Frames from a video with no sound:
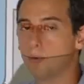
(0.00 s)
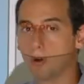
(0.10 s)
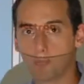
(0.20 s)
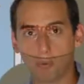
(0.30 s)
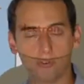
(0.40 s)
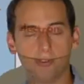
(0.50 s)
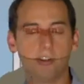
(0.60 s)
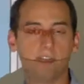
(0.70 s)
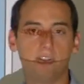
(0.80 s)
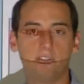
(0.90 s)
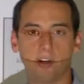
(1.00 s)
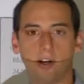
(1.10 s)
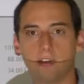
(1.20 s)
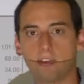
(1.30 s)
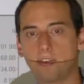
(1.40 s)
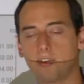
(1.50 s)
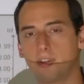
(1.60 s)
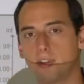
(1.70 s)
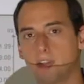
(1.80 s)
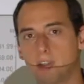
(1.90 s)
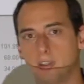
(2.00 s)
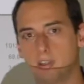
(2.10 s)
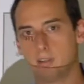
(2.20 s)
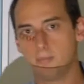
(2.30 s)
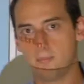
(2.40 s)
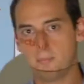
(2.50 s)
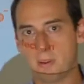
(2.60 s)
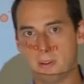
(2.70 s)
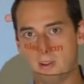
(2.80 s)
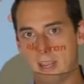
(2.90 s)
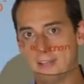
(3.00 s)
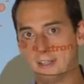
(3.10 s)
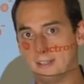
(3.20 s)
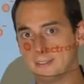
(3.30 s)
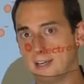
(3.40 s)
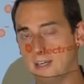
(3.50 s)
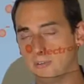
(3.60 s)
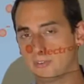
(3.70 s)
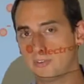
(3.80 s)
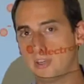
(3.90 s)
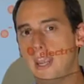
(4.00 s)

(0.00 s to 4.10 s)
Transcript: to our positively charged uh, analyte ions.